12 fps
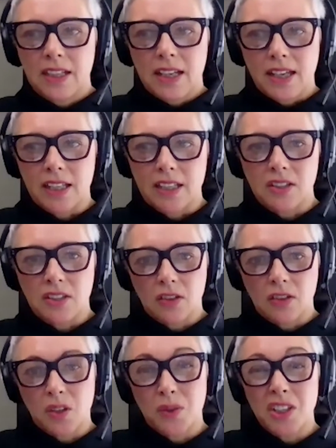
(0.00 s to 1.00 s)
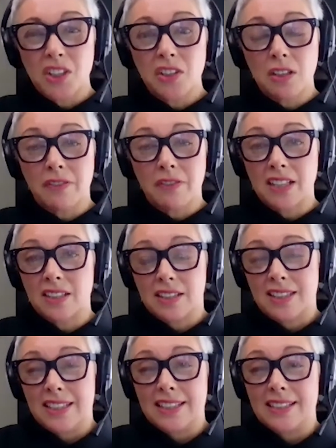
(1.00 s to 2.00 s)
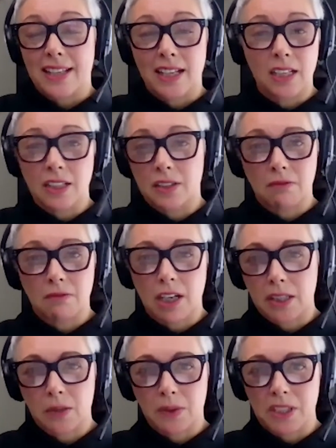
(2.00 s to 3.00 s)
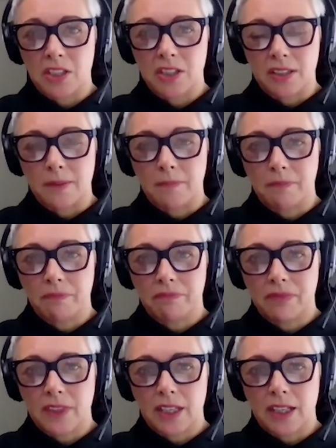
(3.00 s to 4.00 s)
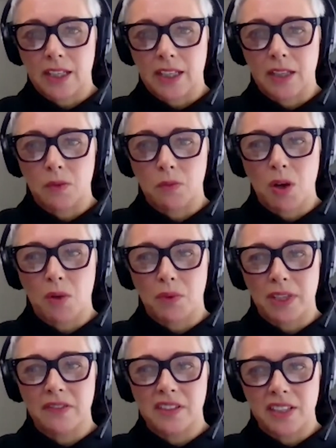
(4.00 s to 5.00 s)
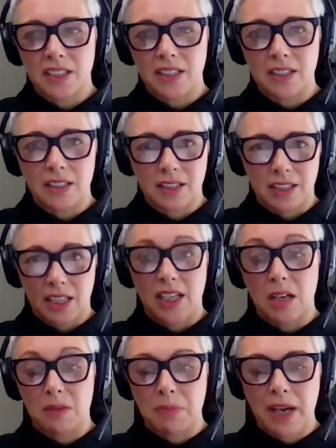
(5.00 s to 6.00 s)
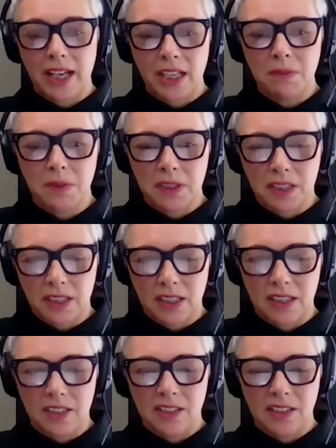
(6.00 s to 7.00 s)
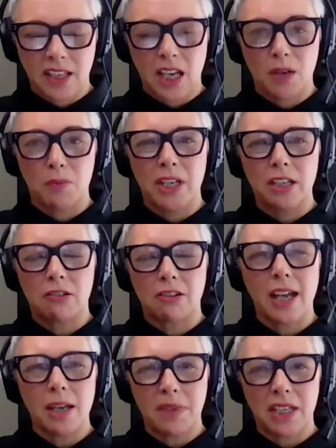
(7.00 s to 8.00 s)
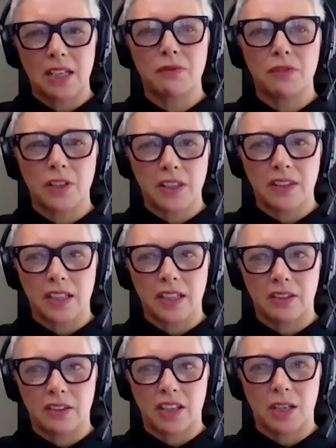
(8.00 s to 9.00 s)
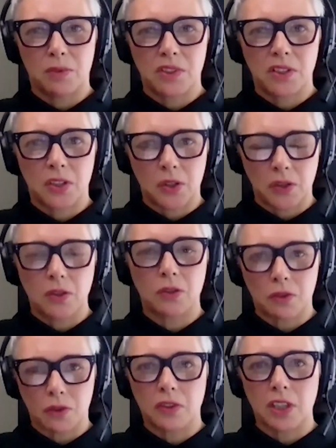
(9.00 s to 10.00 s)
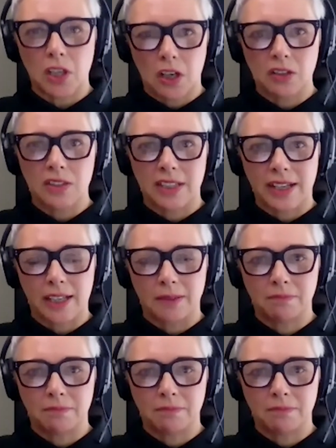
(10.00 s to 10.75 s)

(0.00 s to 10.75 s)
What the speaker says: And so the question you've asked is exactly the right question. in what we've said in our paper is, can we grab everything that was good through the lockdown?